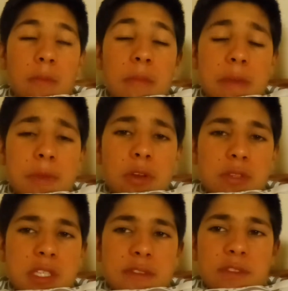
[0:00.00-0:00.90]
maybe
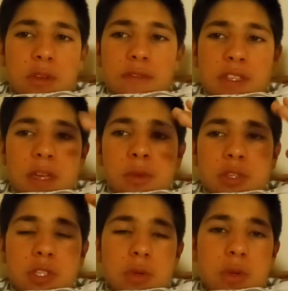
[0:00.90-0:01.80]
not Steven Universe. I'm not
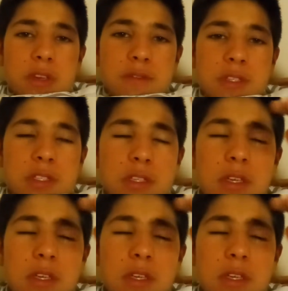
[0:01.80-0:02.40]
sure if